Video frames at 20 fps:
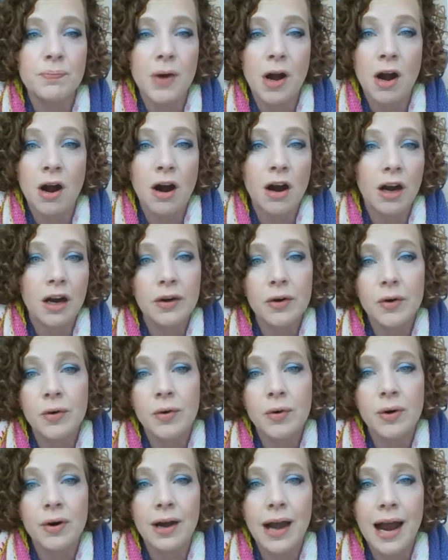are
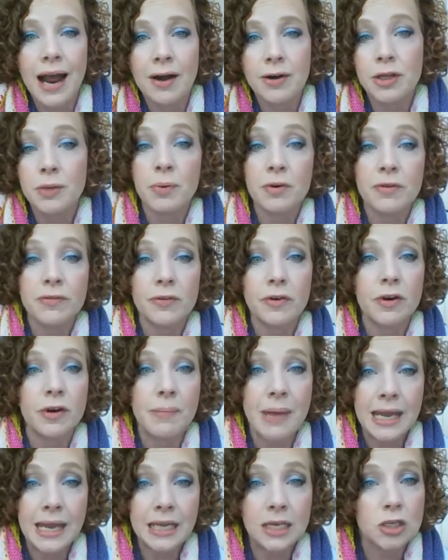or how you prefer to
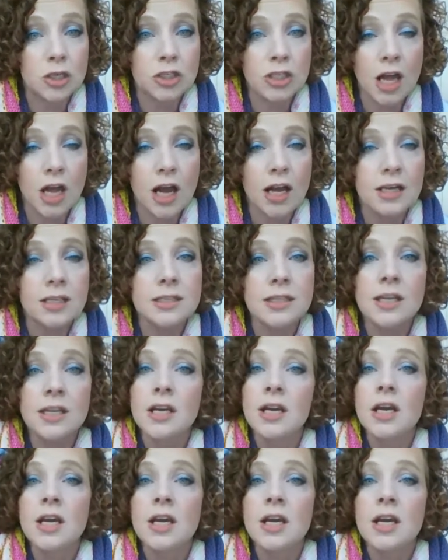make your socks.